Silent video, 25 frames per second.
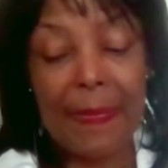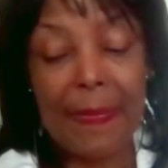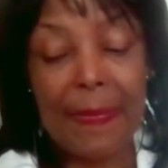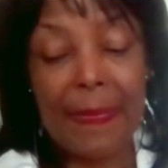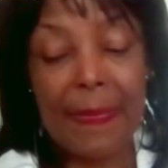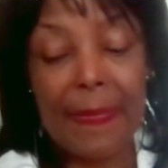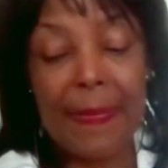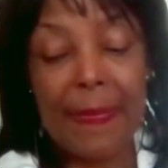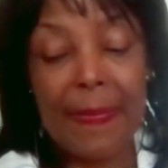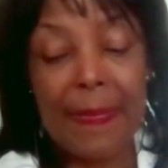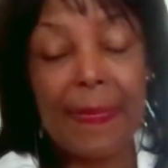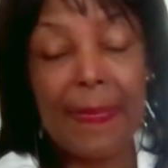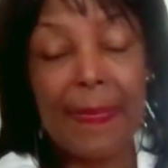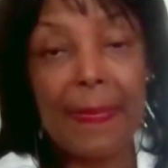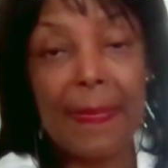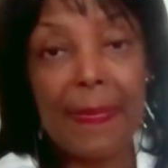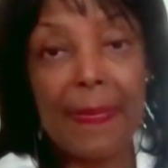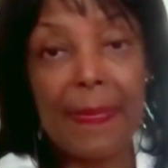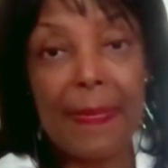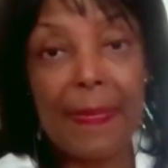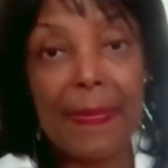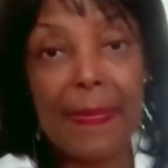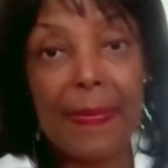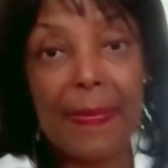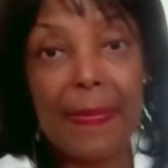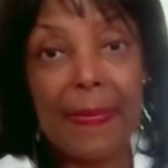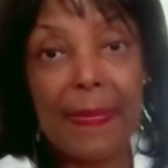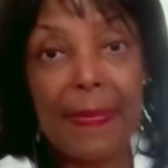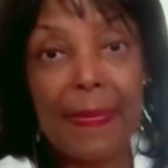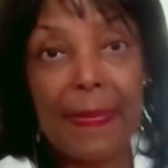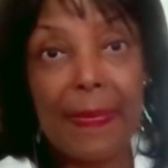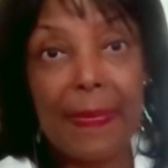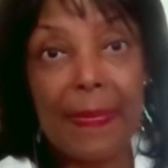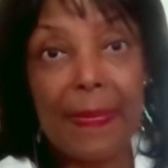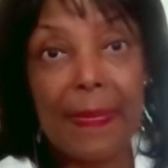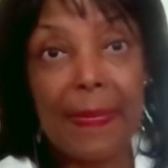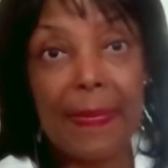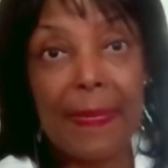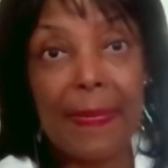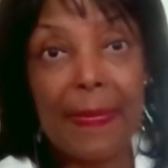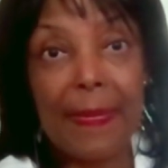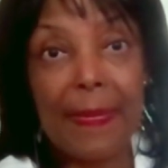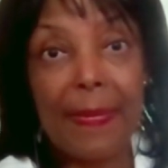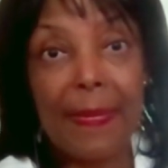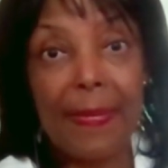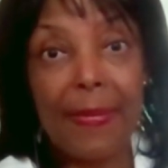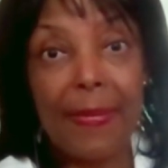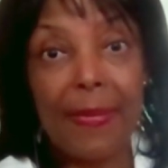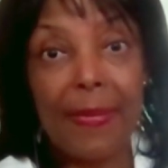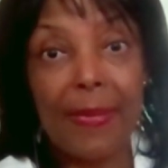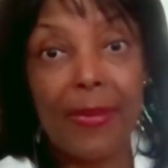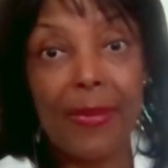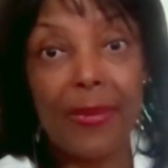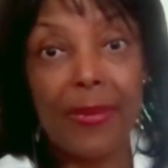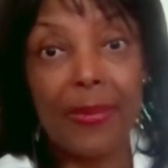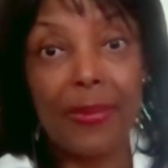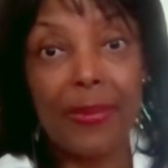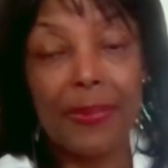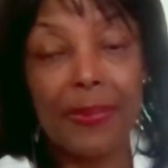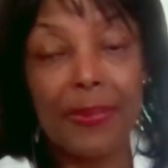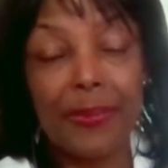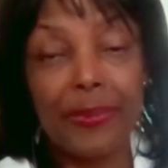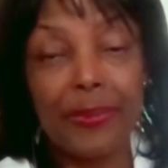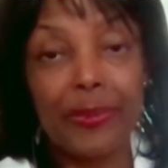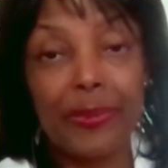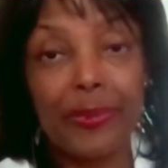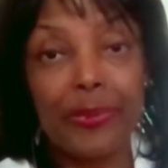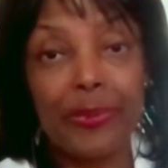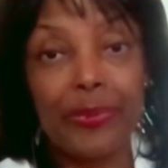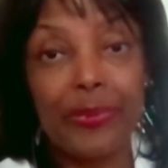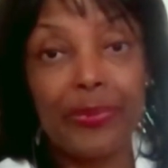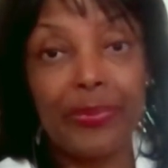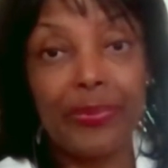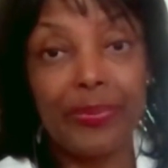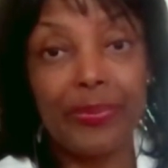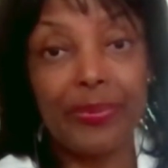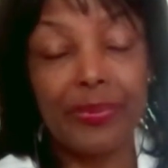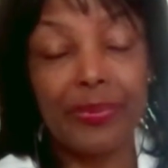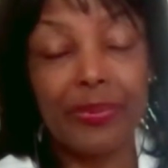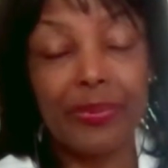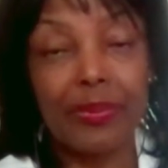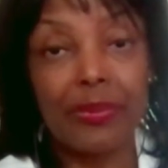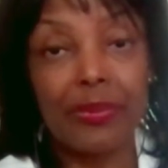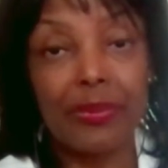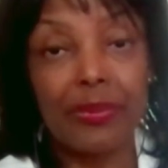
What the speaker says: (not speaking)